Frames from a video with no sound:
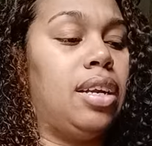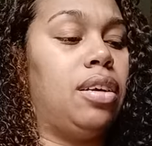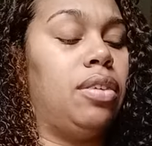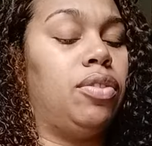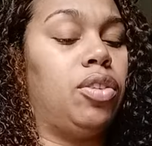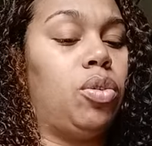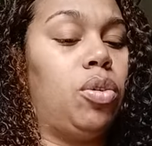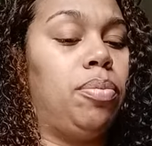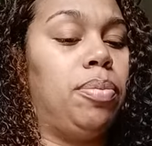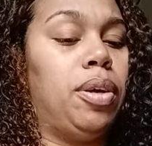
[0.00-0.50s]
of
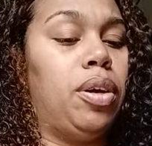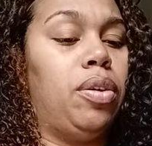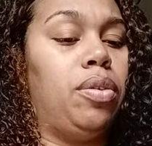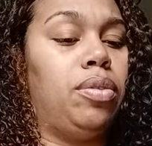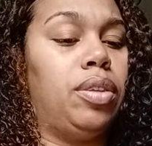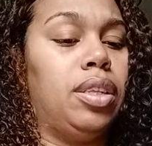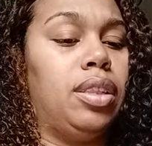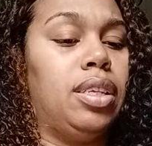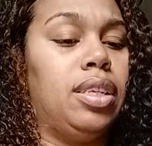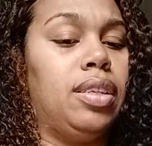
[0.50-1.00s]
Scorpio
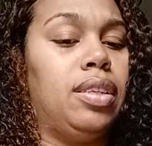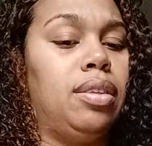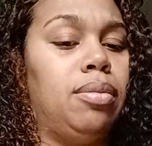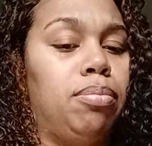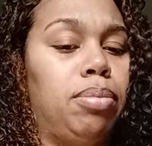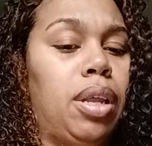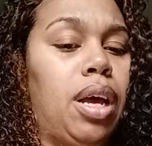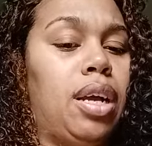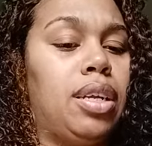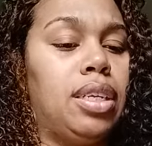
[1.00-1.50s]
that this
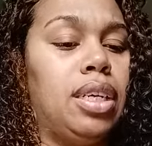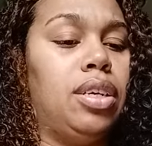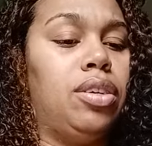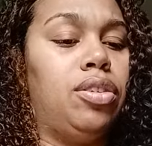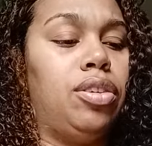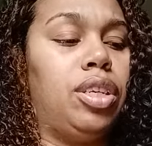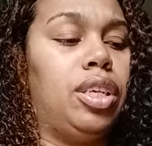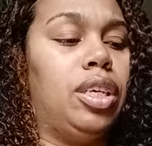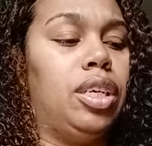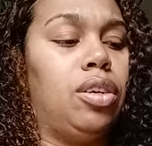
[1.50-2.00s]
blocked
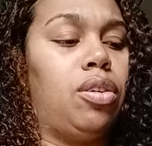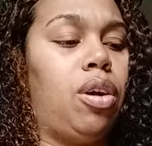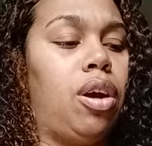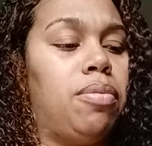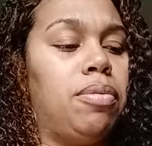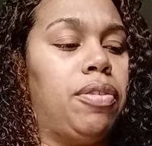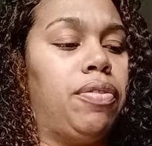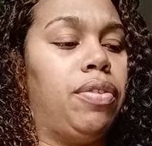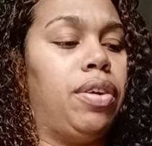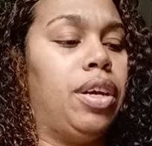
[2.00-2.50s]
energy,
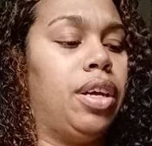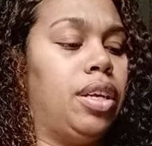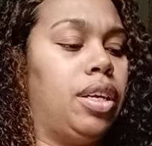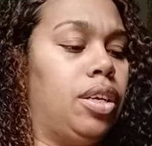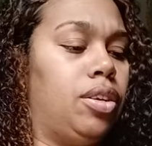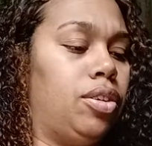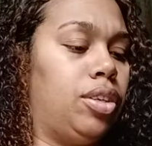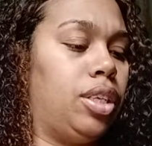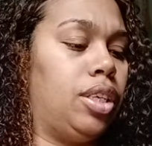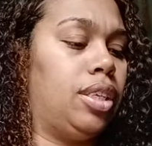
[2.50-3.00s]
karma friend
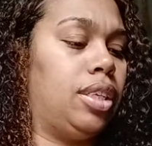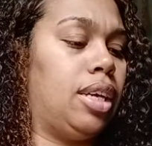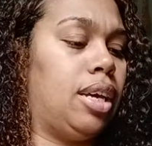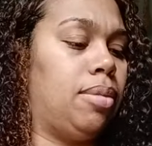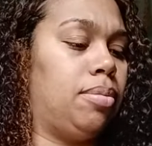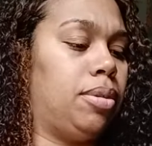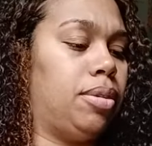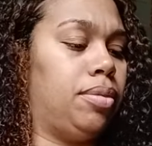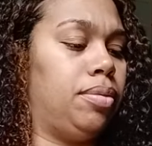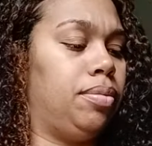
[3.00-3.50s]
energy is
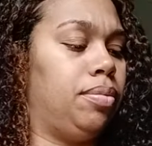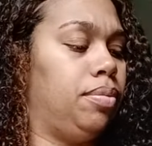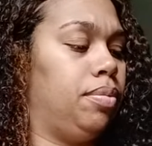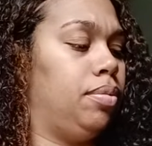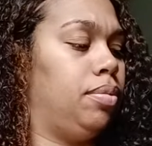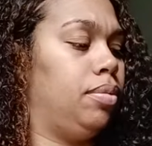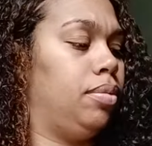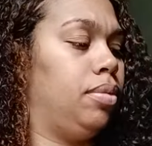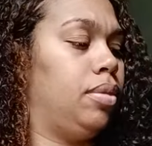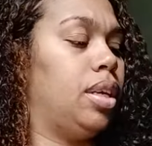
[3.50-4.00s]
happening?
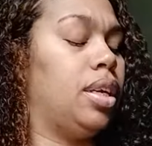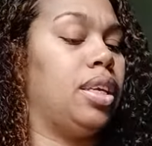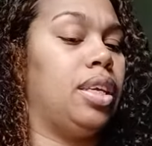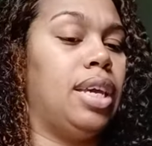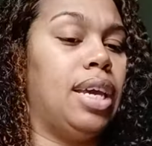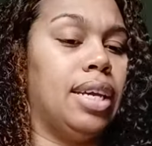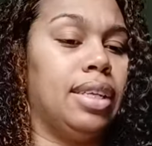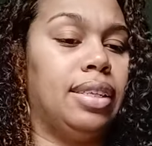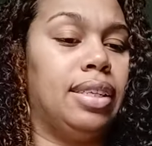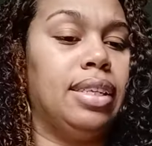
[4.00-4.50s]

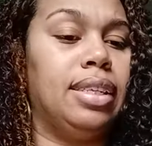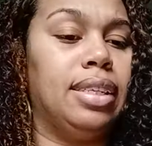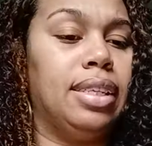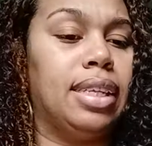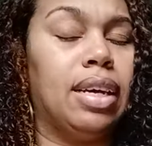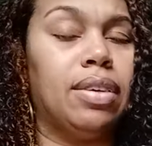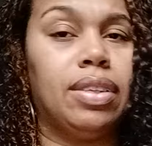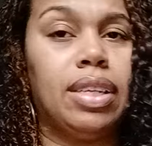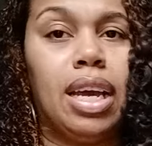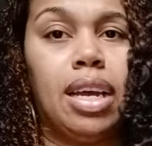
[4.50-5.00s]
Yes, this is
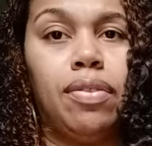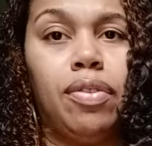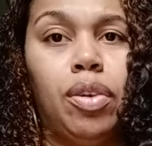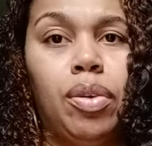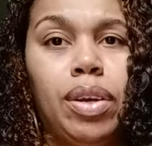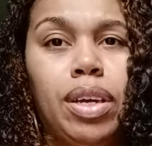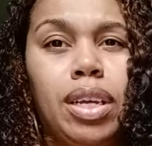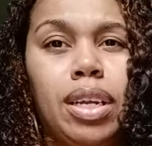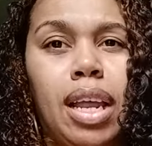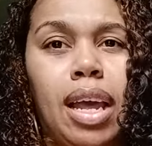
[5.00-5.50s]
outside of you.
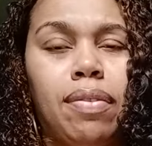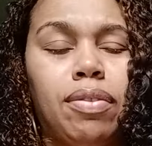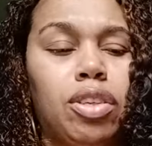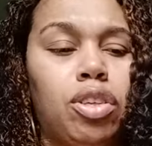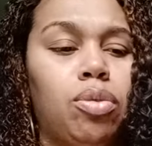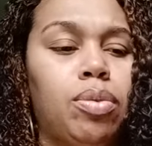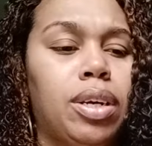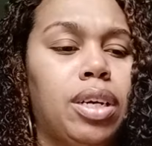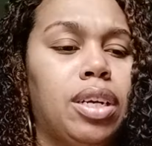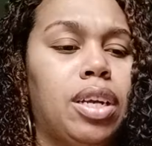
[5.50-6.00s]
It could have to do
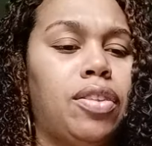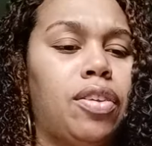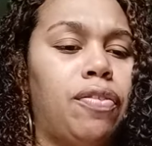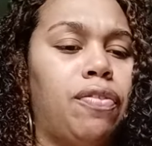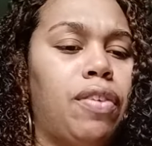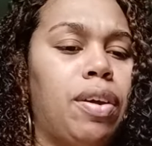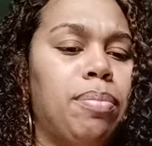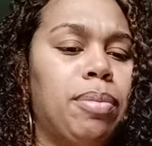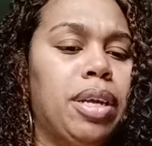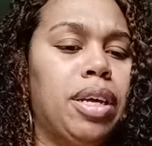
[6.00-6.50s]
with another
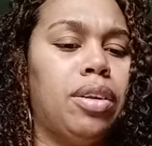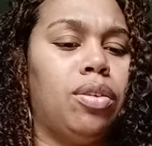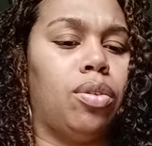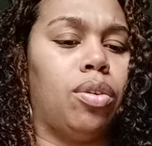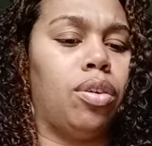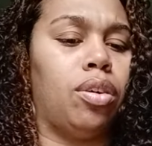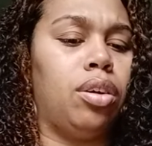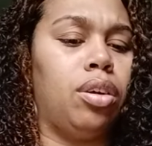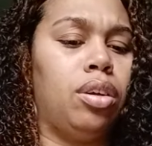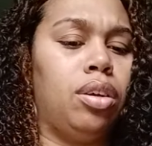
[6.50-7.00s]
feminine
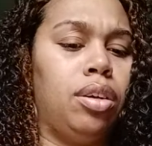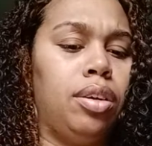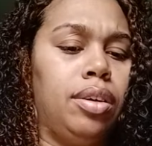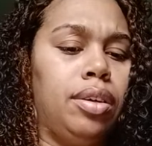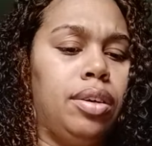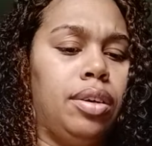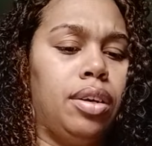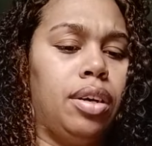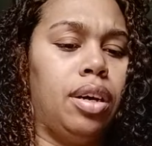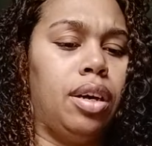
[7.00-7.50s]
or
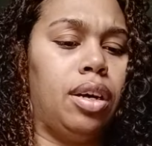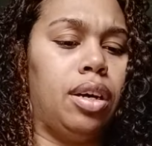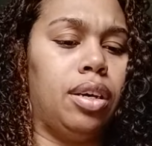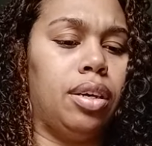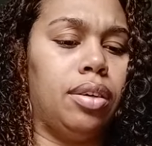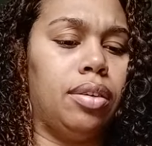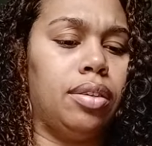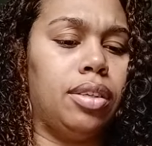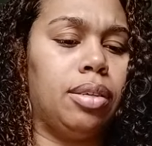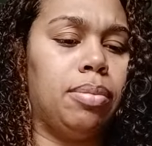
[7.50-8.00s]

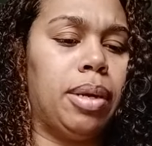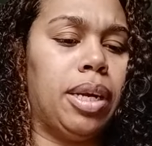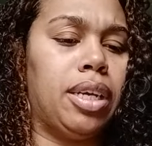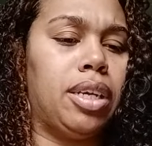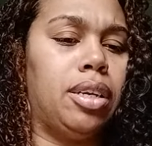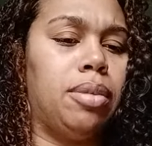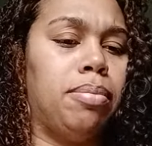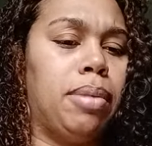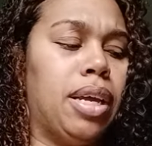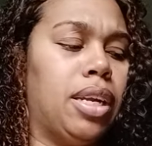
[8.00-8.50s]
uh, somebody could
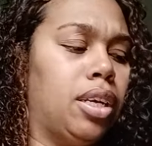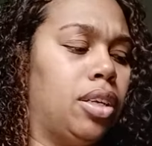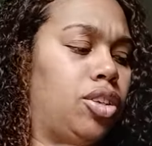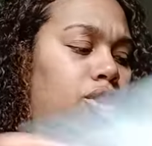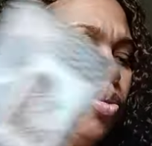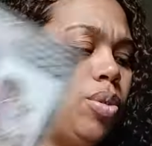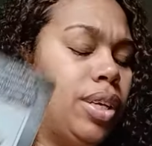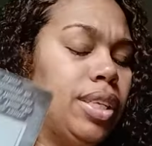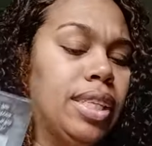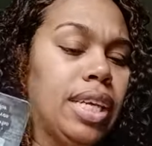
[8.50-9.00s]
have made a
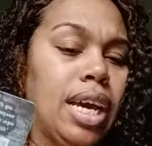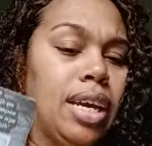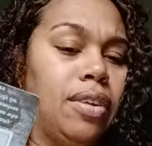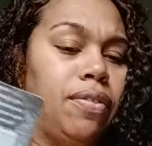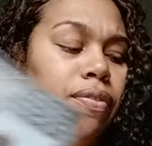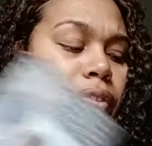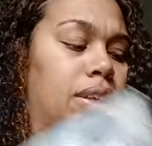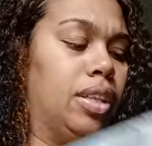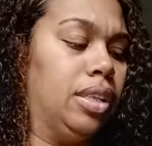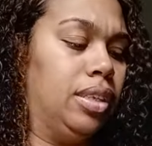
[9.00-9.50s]
choice out of
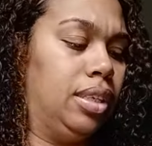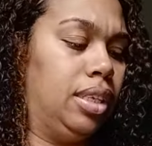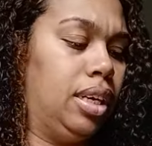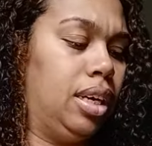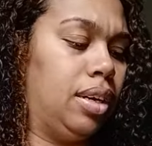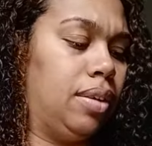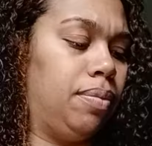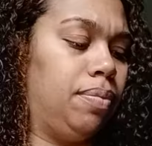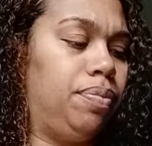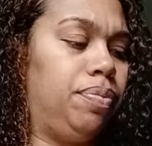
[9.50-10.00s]
feelings.
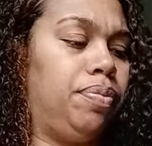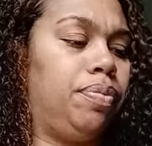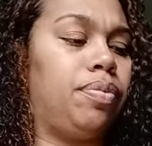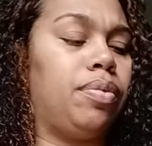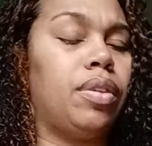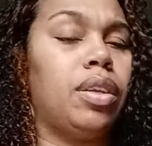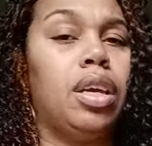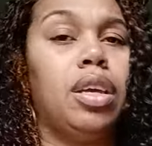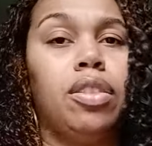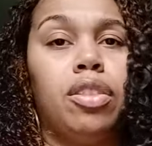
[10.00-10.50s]
Yeah.
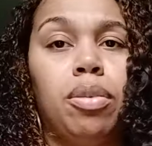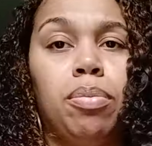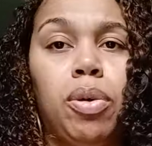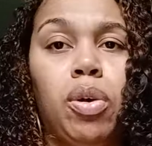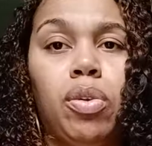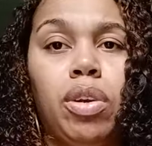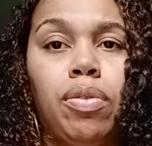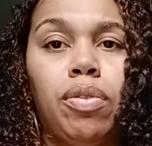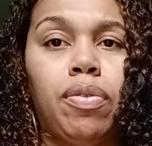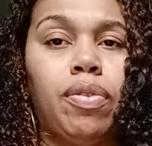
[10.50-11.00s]
The
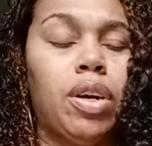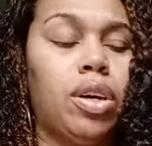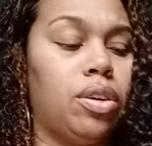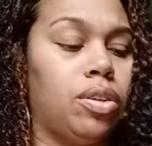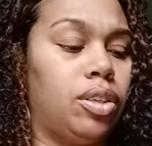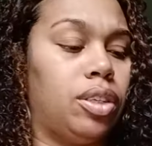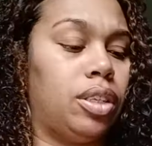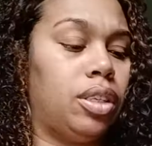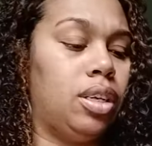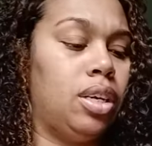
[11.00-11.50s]
moon in
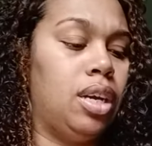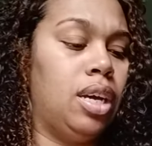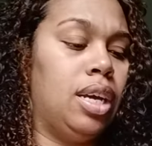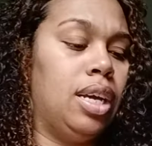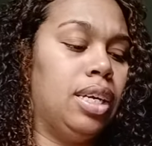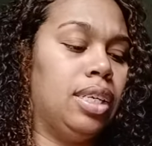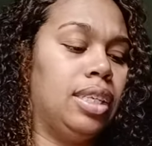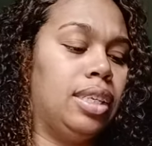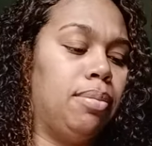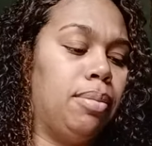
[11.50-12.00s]
reverse.
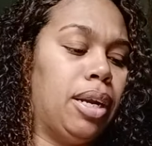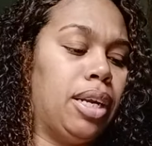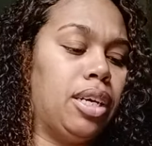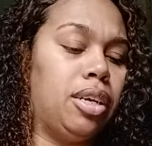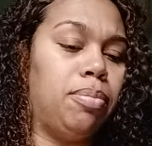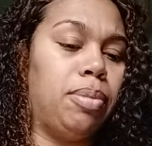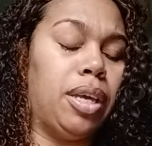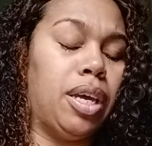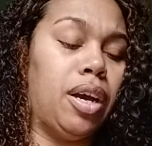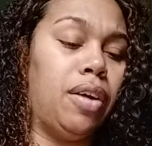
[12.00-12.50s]
Somebody
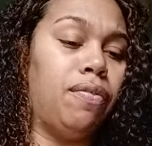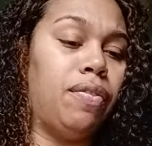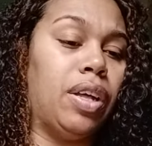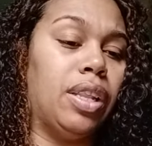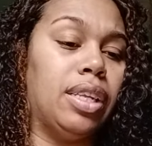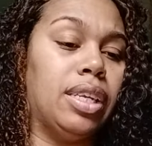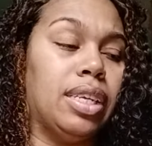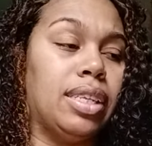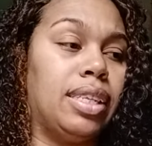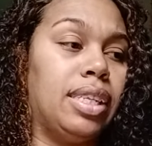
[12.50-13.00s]
could be
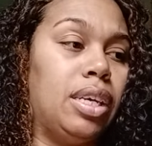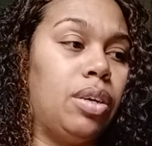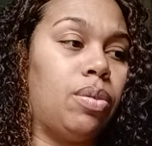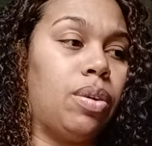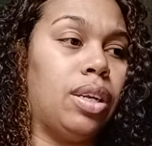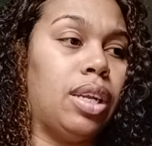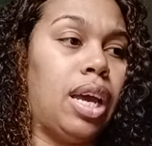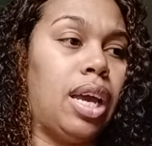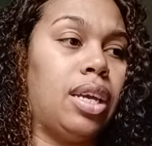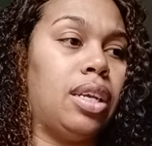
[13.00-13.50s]
unveiling a
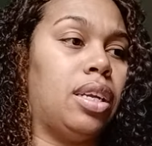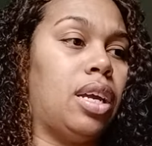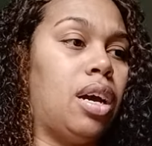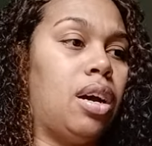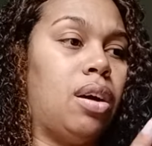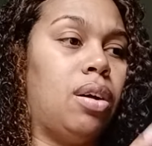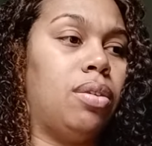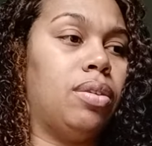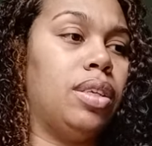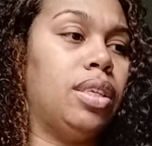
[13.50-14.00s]
secret. Like,
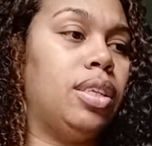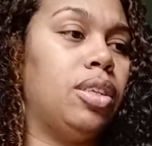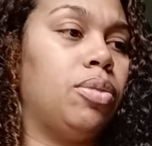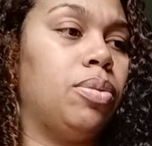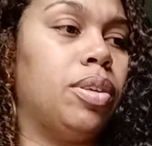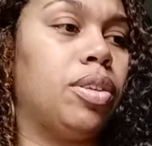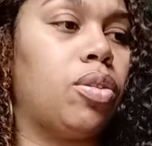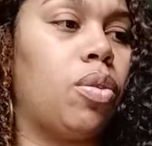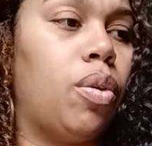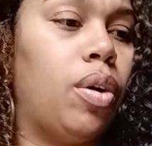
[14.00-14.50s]
no, this is
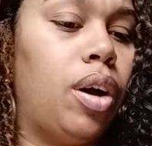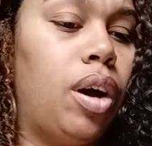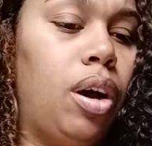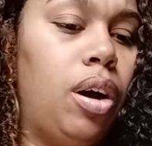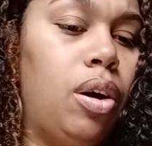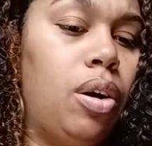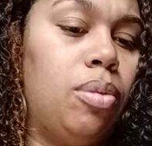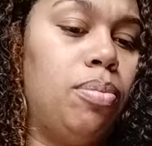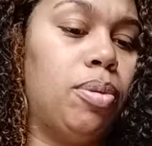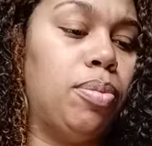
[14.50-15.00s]
what's going
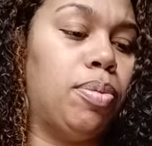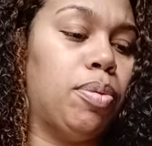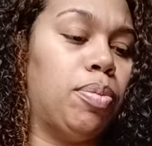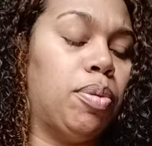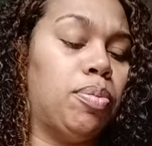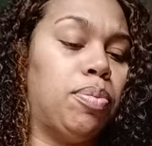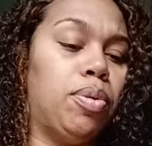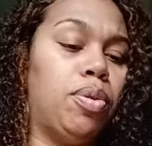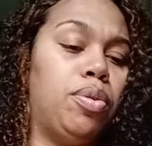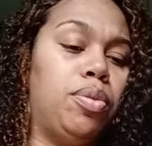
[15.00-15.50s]
on. Boo, boo, boo,
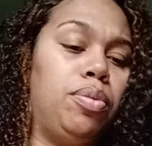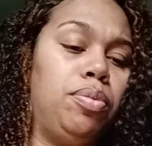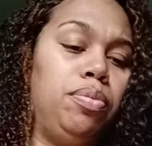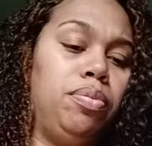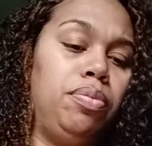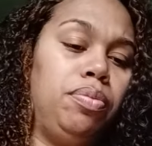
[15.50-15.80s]
boo.